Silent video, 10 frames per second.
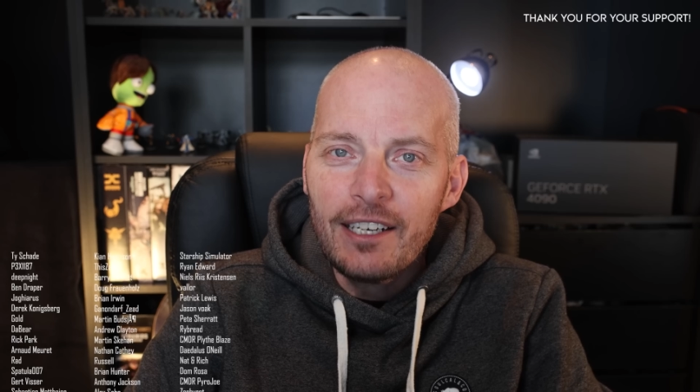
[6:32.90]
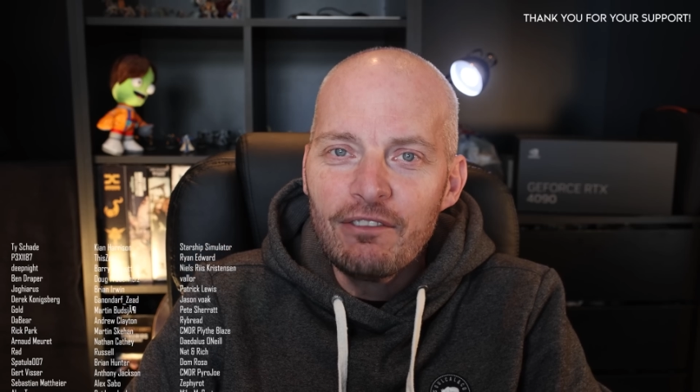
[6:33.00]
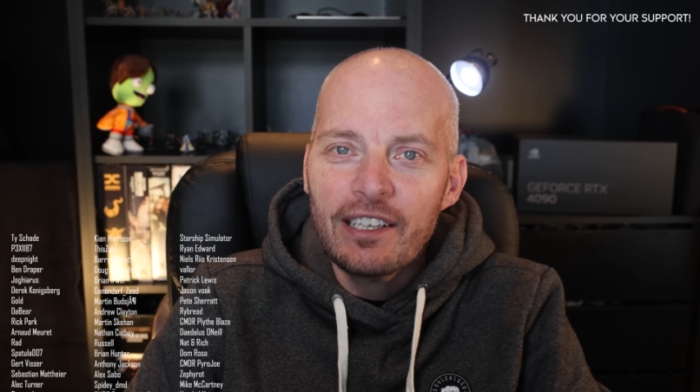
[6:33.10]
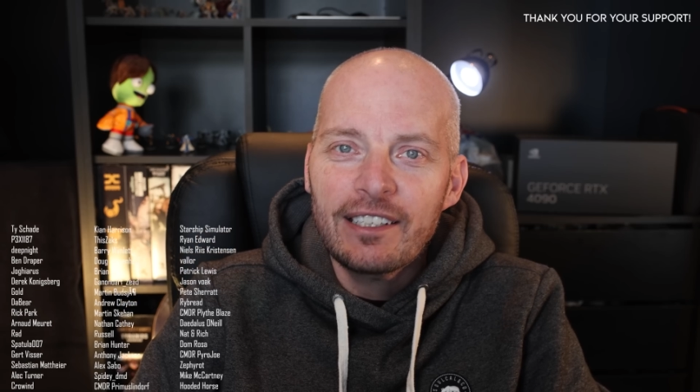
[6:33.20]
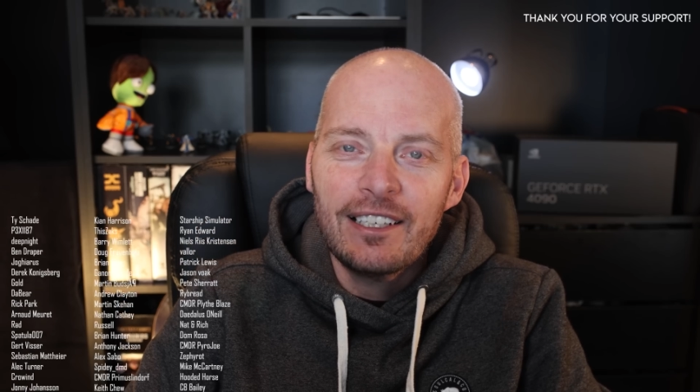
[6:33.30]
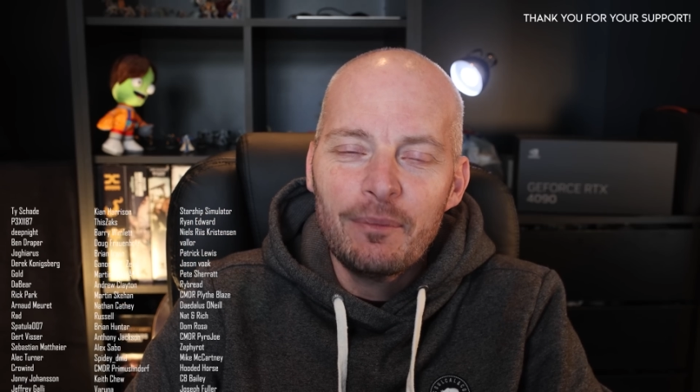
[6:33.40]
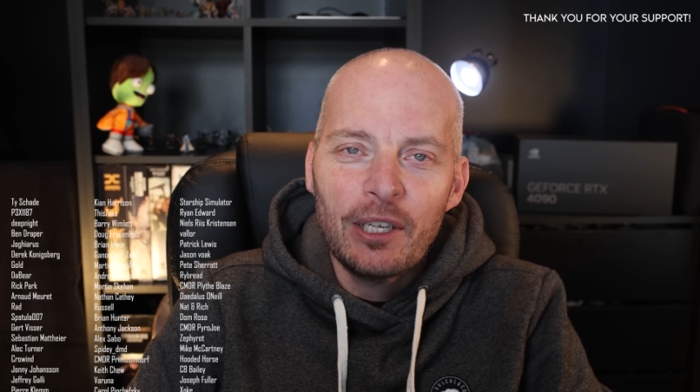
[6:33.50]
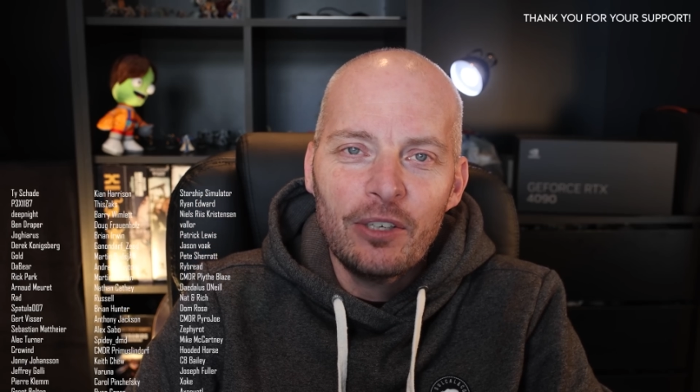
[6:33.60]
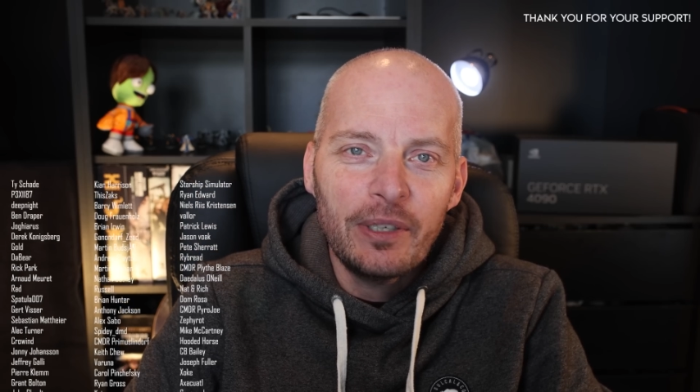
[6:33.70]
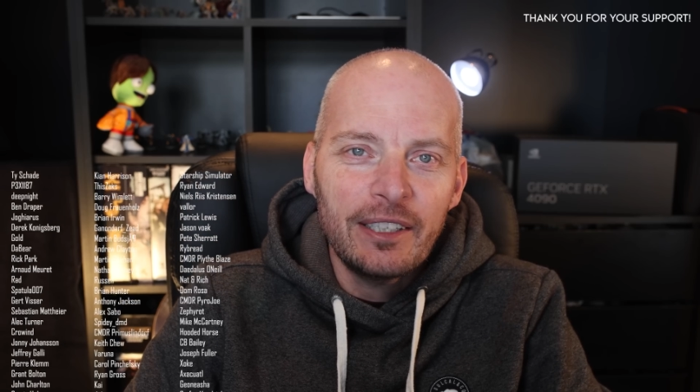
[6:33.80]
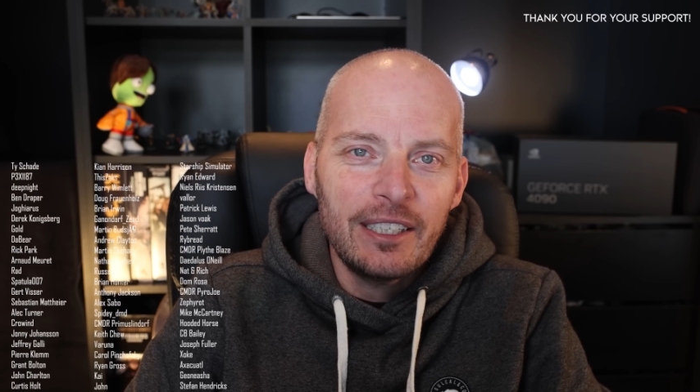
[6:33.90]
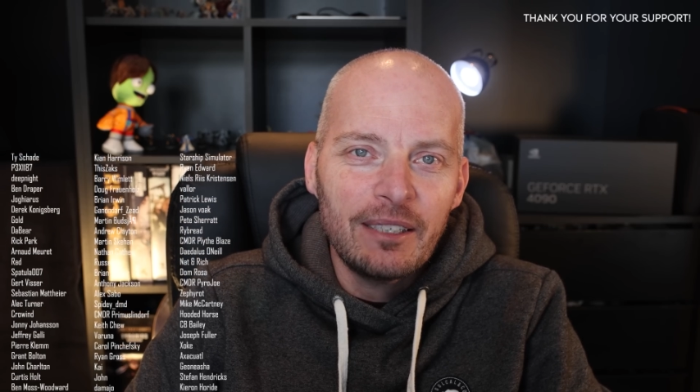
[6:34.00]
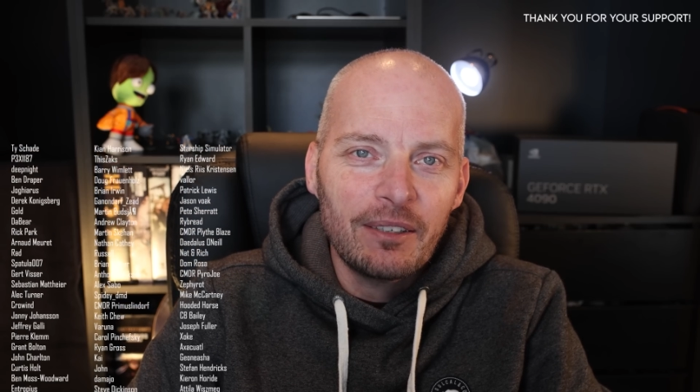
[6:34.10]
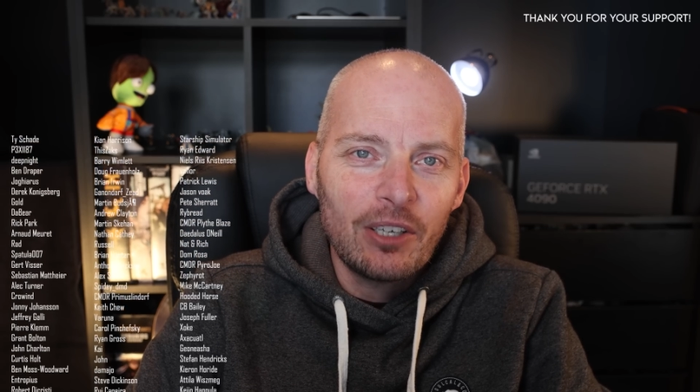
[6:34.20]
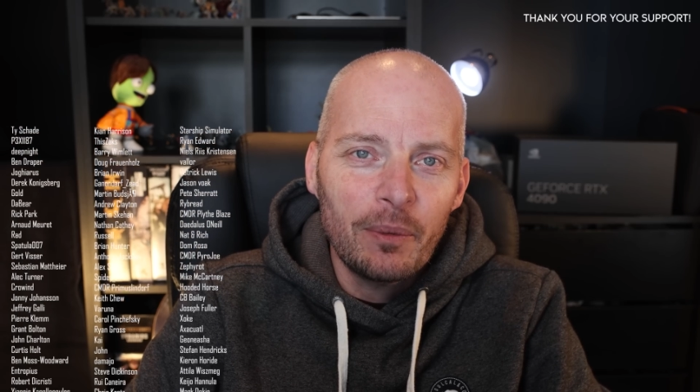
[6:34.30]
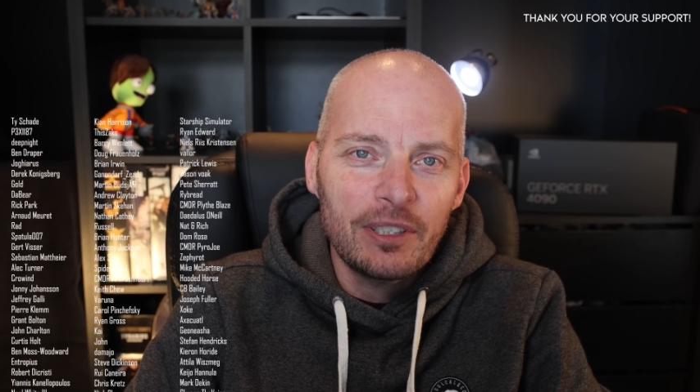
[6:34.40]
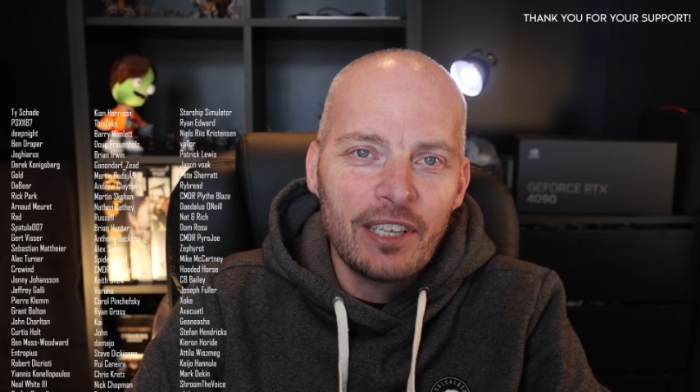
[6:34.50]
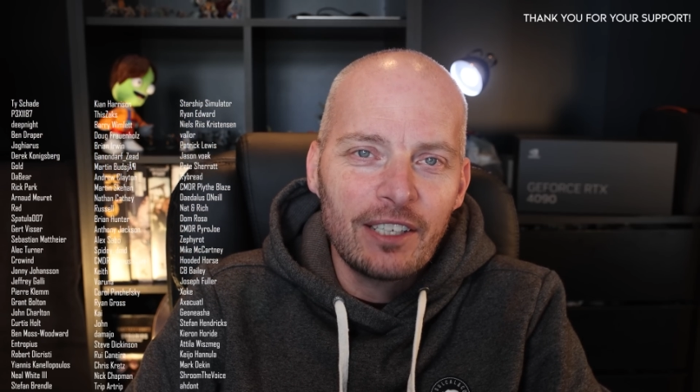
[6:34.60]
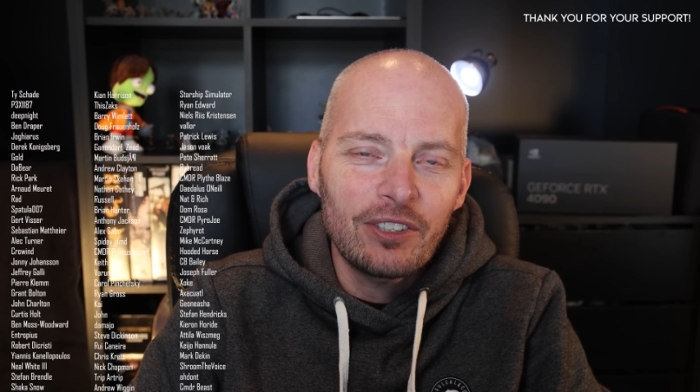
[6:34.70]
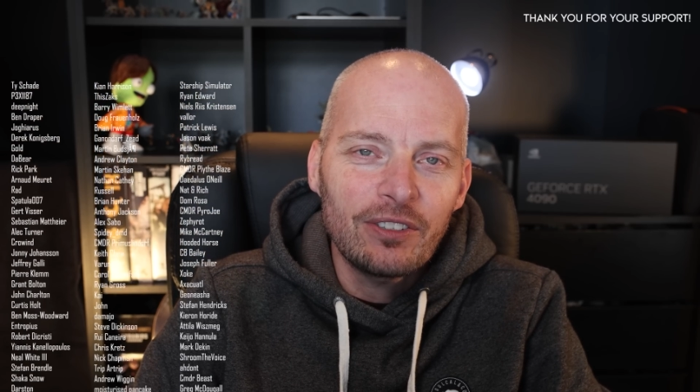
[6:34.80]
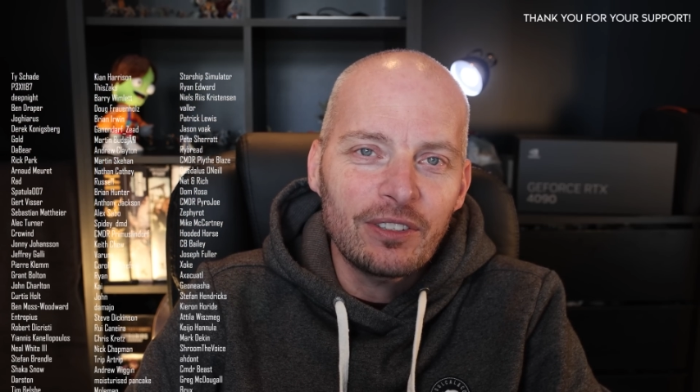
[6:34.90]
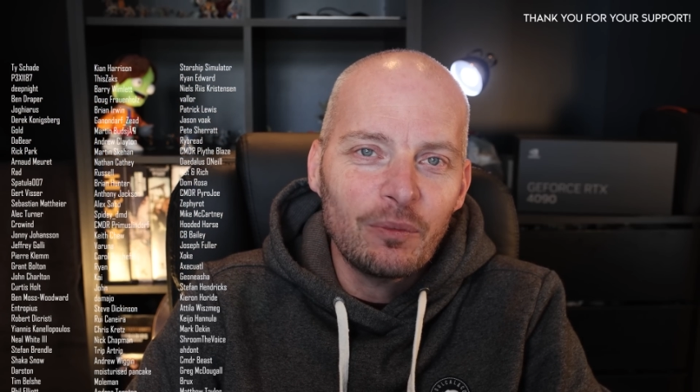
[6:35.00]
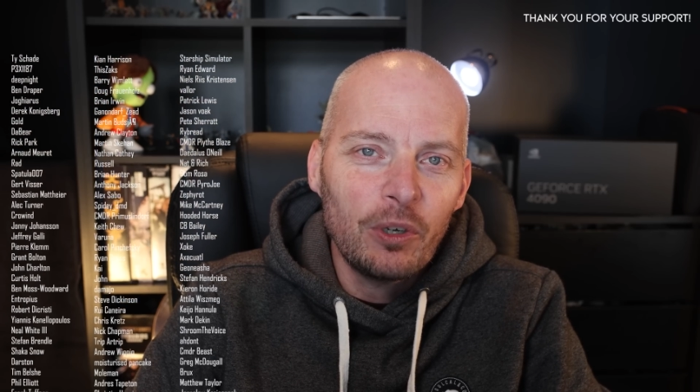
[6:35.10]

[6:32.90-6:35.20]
At any rate, let me know in the comments section